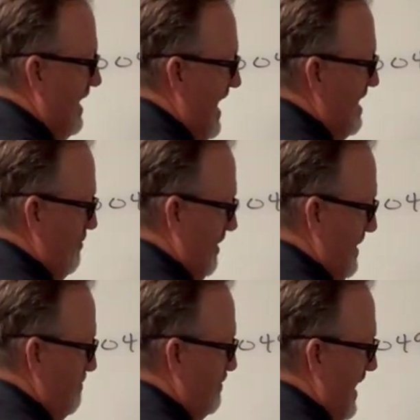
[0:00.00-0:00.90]
annually.
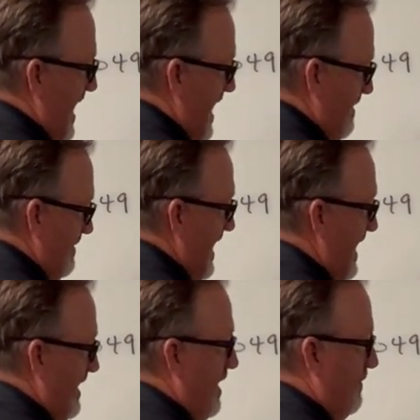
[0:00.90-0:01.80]
And
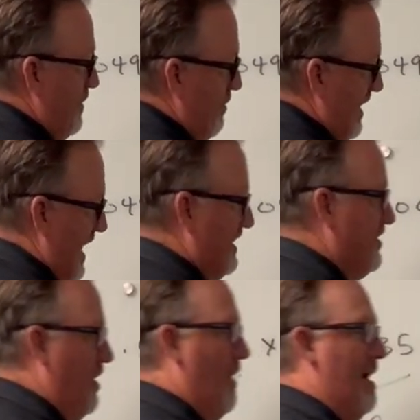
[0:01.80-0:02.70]
then if you would like to
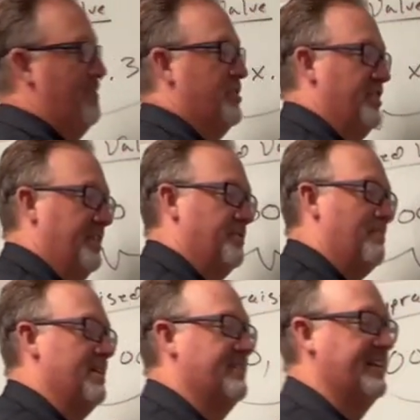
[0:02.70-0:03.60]
know how much it is
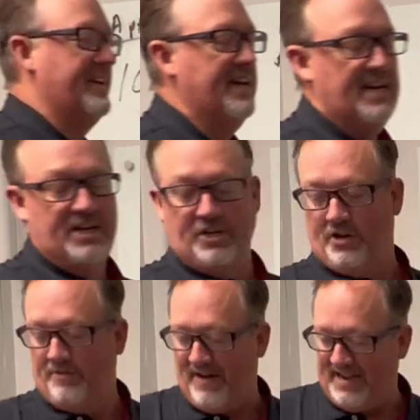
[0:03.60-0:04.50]
monthly, you
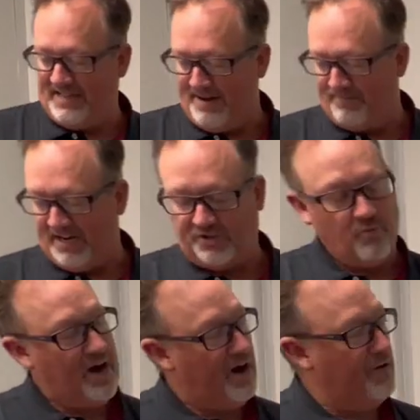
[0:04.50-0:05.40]
divide that by
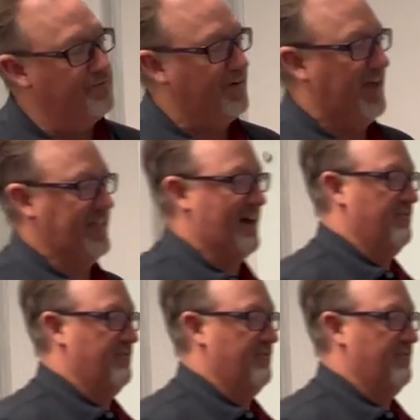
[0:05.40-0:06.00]
12, and that